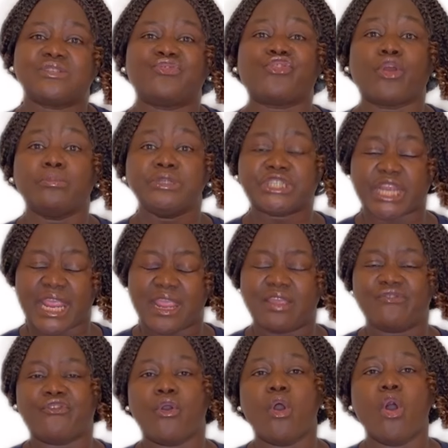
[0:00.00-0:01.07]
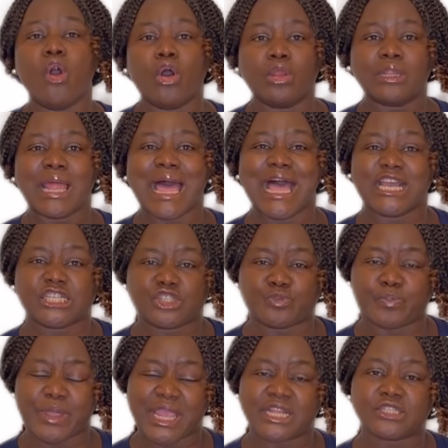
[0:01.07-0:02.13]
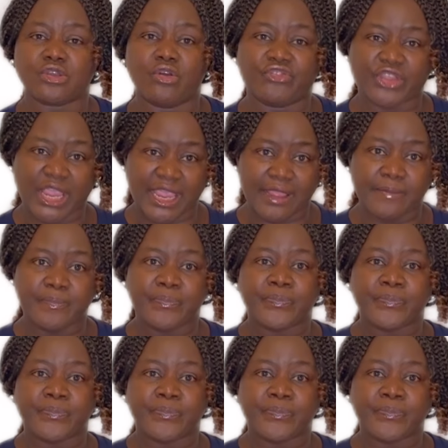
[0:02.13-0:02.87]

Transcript: from J for all aspects of care.